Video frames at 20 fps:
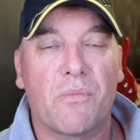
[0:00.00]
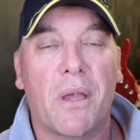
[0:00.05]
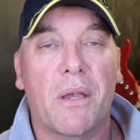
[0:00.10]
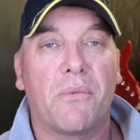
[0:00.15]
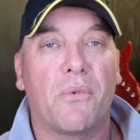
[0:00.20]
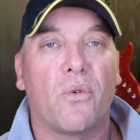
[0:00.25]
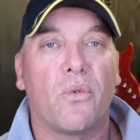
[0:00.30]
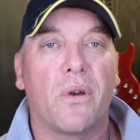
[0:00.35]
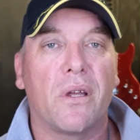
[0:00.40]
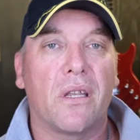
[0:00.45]
of
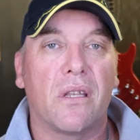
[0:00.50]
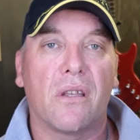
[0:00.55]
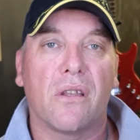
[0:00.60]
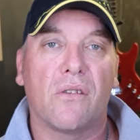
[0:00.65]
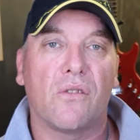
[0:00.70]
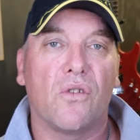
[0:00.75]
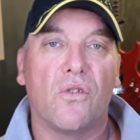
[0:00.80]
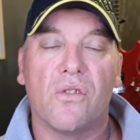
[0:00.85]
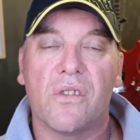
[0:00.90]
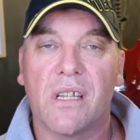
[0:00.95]
people
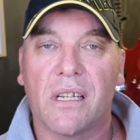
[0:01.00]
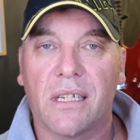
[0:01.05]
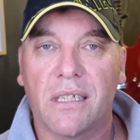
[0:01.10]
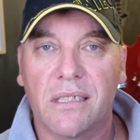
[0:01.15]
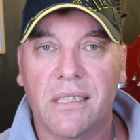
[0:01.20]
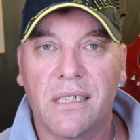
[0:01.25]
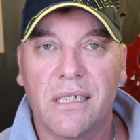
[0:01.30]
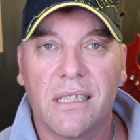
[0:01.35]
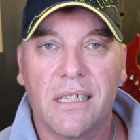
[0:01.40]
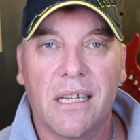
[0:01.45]
in New
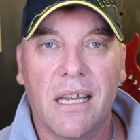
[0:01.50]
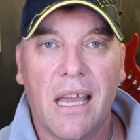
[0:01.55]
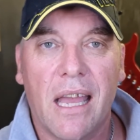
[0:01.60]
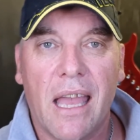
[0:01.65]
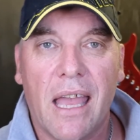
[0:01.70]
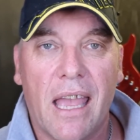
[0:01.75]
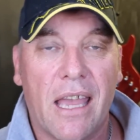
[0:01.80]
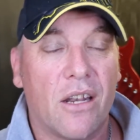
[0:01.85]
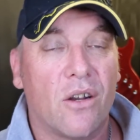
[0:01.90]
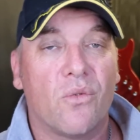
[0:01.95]
Zealand
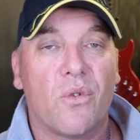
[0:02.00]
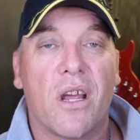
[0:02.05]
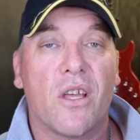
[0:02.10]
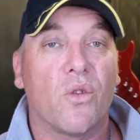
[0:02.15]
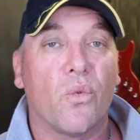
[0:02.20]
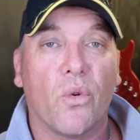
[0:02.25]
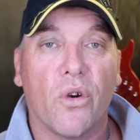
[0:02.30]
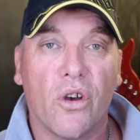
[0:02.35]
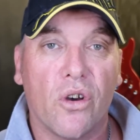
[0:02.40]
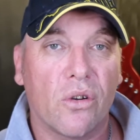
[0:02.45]
and around
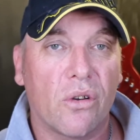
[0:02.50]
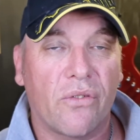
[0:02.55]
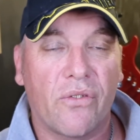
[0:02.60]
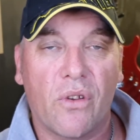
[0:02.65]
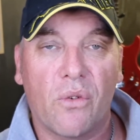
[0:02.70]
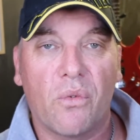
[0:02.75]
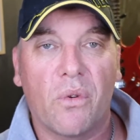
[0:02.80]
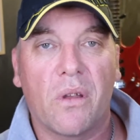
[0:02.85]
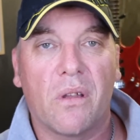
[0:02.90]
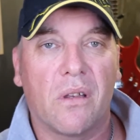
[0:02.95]
the world, if
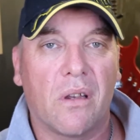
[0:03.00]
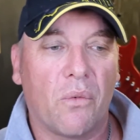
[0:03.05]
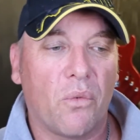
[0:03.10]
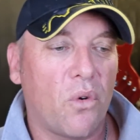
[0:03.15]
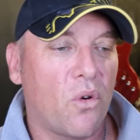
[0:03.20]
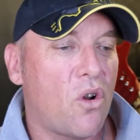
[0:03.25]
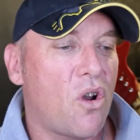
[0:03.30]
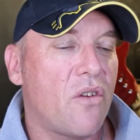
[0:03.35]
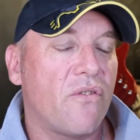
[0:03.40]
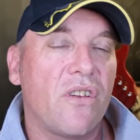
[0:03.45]
you know,
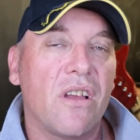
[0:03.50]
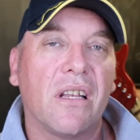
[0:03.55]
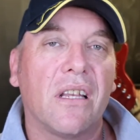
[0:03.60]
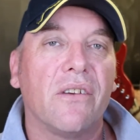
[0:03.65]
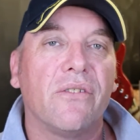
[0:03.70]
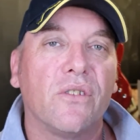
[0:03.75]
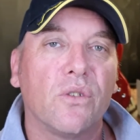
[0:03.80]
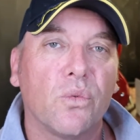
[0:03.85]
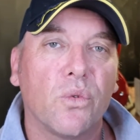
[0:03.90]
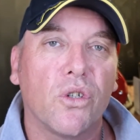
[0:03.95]
wherever you
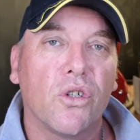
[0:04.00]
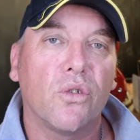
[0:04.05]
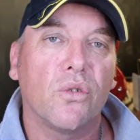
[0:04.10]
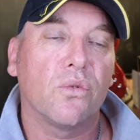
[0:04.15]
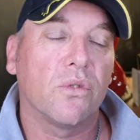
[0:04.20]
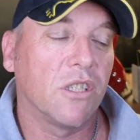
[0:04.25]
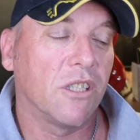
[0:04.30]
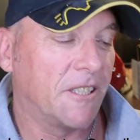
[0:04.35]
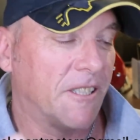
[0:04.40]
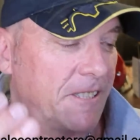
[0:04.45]
live in the
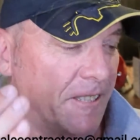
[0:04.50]
world,